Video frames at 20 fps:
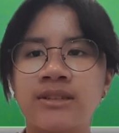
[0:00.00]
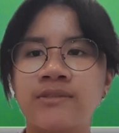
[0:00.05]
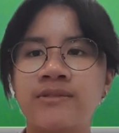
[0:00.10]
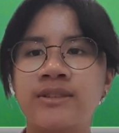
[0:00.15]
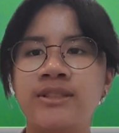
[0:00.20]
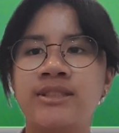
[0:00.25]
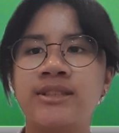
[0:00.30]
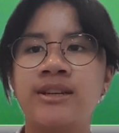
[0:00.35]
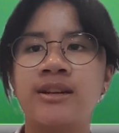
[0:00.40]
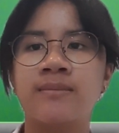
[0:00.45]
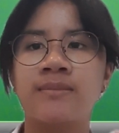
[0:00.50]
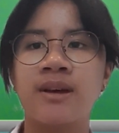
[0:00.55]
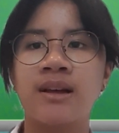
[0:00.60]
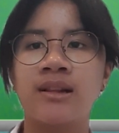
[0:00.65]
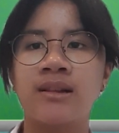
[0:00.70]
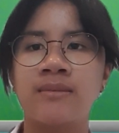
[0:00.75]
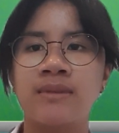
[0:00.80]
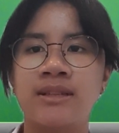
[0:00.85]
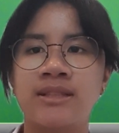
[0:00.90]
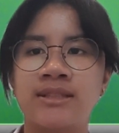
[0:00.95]
of the
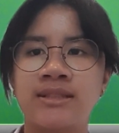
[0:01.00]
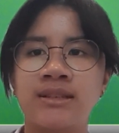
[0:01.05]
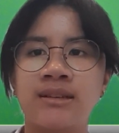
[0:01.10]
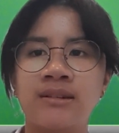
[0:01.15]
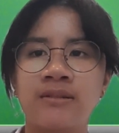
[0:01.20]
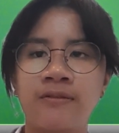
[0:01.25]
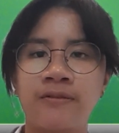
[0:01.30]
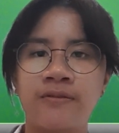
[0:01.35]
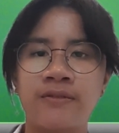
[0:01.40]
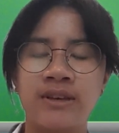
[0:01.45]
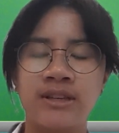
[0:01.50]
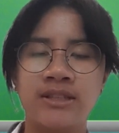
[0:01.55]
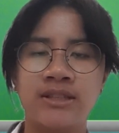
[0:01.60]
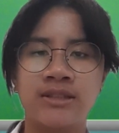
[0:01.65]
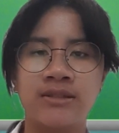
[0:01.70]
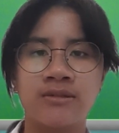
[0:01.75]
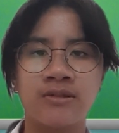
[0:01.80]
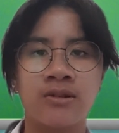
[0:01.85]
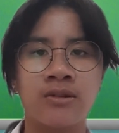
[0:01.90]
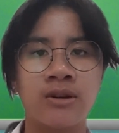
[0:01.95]
cerebellum itself is
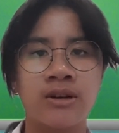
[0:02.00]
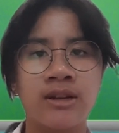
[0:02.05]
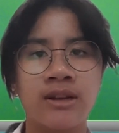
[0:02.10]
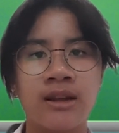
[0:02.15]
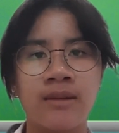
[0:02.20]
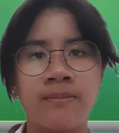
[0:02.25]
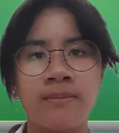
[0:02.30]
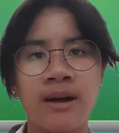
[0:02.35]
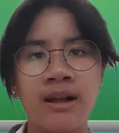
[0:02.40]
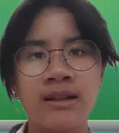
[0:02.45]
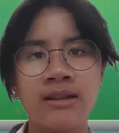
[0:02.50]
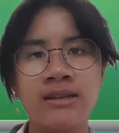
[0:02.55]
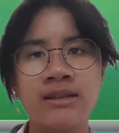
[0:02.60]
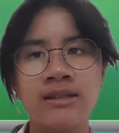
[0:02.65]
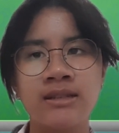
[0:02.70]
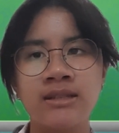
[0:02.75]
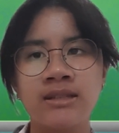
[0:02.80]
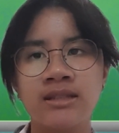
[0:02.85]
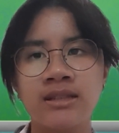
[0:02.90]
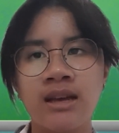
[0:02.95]
to coordinate
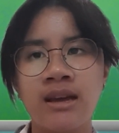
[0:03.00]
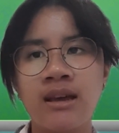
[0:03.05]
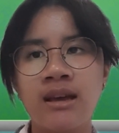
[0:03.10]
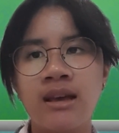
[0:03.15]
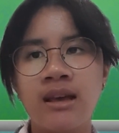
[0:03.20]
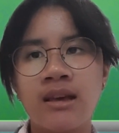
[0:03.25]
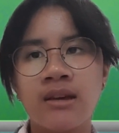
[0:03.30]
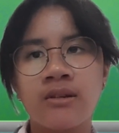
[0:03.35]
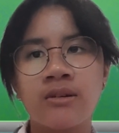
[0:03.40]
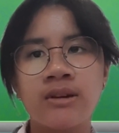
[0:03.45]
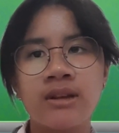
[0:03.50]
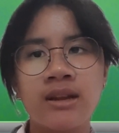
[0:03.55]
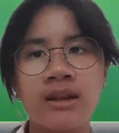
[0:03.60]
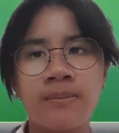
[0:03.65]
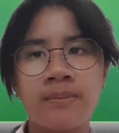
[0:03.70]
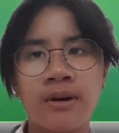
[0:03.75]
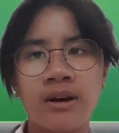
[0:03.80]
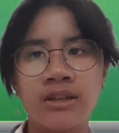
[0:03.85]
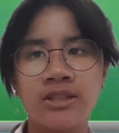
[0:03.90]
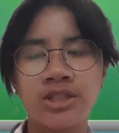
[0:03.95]
balance,
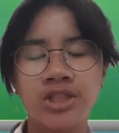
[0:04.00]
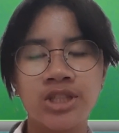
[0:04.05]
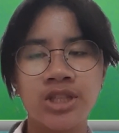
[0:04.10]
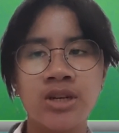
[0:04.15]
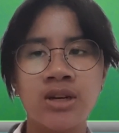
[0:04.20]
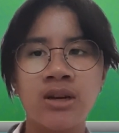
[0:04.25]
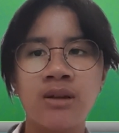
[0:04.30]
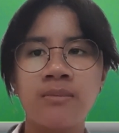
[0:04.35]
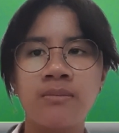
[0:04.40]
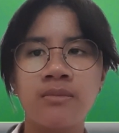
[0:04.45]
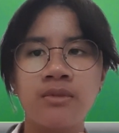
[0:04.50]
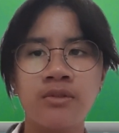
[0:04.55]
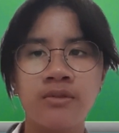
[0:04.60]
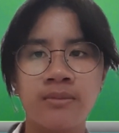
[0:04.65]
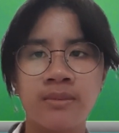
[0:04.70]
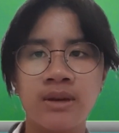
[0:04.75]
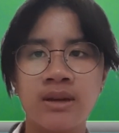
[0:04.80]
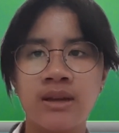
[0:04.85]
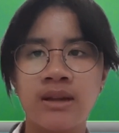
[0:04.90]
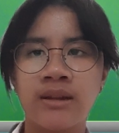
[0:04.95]
coordinate posture,
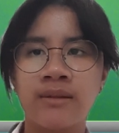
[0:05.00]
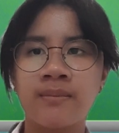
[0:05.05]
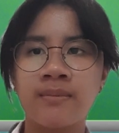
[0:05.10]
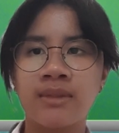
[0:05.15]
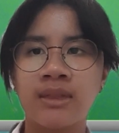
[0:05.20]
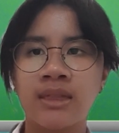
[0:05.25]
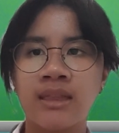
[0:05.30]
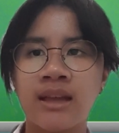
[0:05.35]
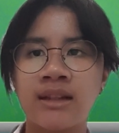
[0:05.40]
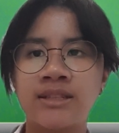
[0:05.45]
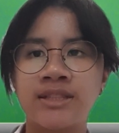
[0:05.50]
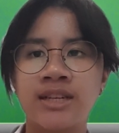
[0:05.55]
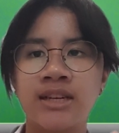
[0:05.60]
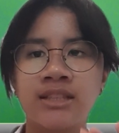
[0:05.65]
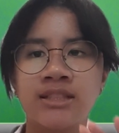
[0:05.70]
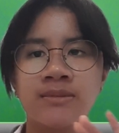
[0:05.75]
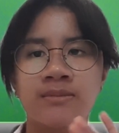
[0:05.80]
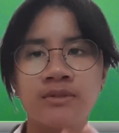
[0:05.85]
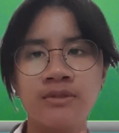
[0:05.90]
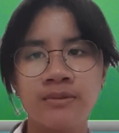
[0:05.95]
movement, and
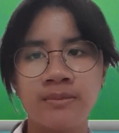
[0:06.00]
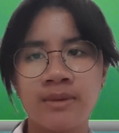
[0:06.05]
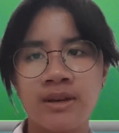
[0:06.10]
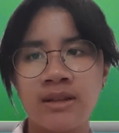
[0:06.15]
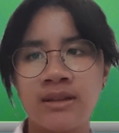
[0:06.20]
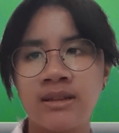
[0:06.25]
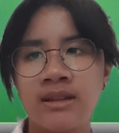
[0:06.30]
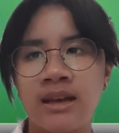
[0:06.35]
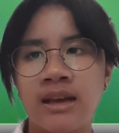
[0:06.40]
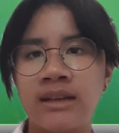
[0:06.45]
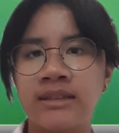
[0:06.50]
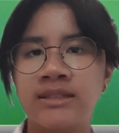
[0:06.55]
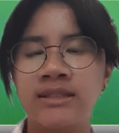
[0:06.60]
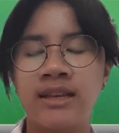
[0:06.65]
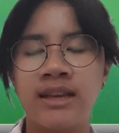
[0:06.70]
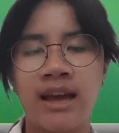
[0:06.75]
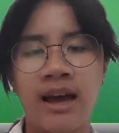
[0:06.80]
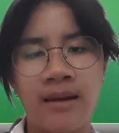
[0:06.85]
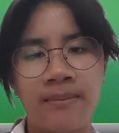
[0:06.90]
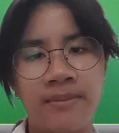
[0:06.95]
checks movement as
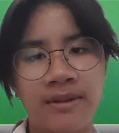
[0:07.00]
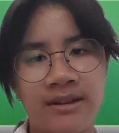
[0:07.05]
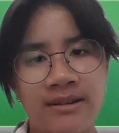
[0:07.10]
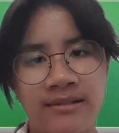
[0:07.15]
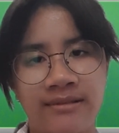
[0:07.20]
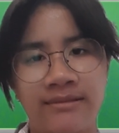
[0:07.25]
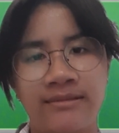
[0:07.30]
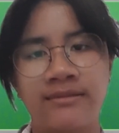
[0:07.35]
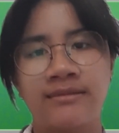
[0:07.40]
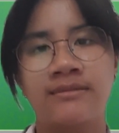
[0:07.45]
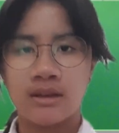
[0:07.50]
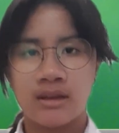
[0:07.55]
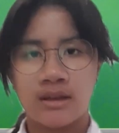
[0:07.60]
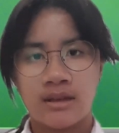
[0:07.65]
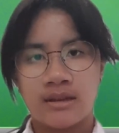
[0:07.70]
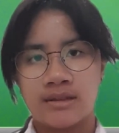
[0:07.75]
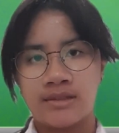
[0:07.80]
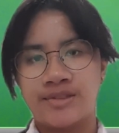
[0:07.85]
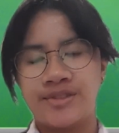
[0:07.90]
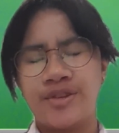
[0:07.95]
they happen.
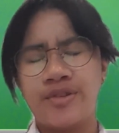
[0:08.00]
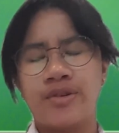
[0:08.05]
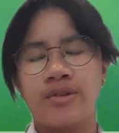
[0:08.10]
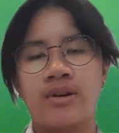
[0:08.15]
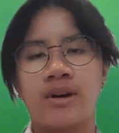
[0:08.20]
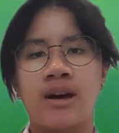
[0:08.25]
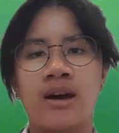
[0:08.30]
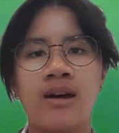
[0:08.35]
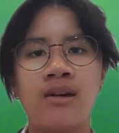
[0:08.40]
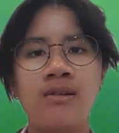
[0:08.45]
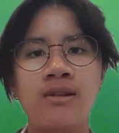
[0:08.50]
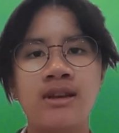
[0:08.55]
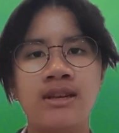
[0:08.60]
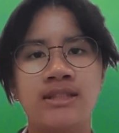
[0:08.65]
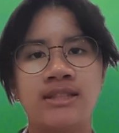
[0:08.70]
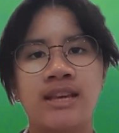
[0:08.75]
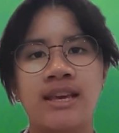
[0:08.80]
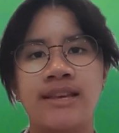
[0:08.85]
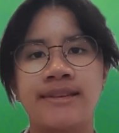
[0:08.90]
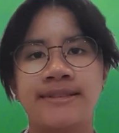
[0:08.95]
So, how
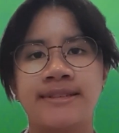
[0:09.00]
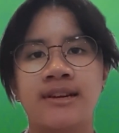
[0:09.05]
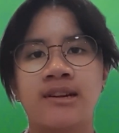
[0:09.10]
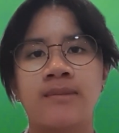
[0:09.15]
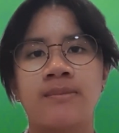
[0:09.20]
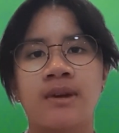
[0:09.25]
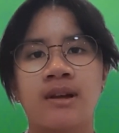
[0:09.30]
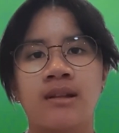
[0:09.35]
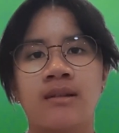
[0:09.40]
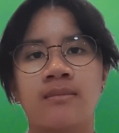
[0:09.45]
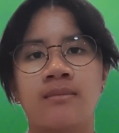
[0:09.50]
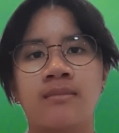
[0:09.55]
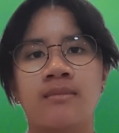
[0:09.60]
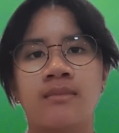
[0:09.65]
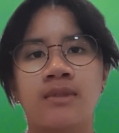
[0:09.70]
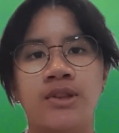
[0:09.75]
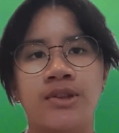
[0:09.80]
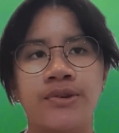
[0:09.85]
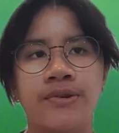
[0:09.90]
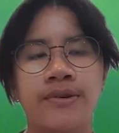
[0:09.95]
does a
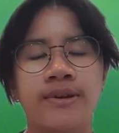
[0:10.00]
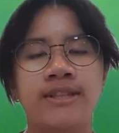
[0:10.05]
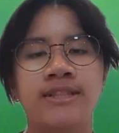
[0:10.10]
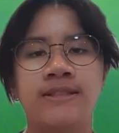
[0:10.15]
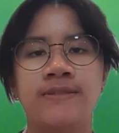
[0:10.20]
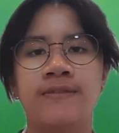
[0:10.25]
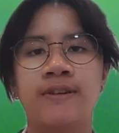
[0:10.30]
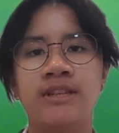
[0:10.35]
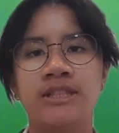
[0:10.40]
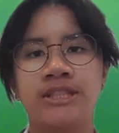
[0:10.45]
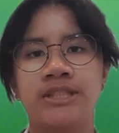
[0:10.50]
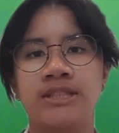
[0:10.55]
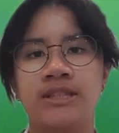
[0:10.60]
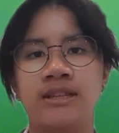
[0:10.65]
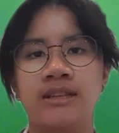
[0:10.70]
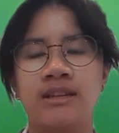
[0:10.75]
cerebellum do its function?